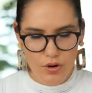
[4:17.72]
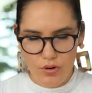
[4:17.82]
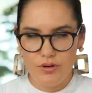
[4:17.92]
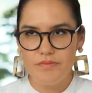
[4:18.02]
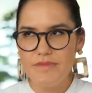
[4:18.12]

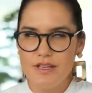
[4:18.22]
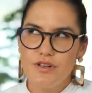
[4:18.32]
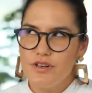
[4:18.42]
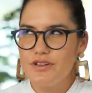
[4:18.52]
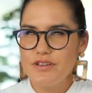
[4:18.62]
or that
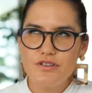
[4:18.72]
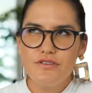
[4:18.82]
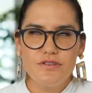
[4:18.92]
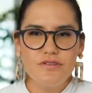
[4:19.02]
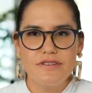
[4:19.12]
you know they
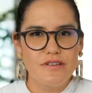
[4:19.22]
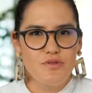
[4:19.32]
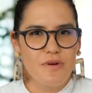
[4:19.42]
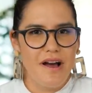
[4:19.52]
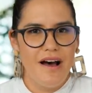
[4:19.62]
should just call it
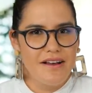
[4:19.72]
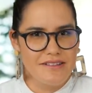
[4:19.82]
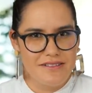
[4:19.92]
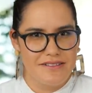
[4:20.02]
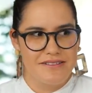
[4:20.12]
Sichuan
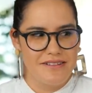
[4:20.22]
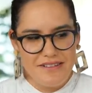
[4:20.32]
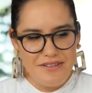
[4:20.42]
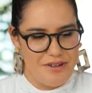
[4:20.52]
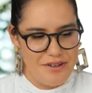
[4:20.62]
husks
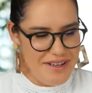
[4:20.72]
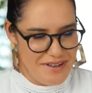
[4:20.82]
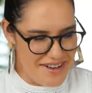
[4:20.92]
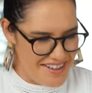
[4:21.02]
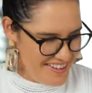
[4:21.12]
I don't know
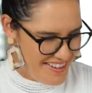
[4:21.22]
anyway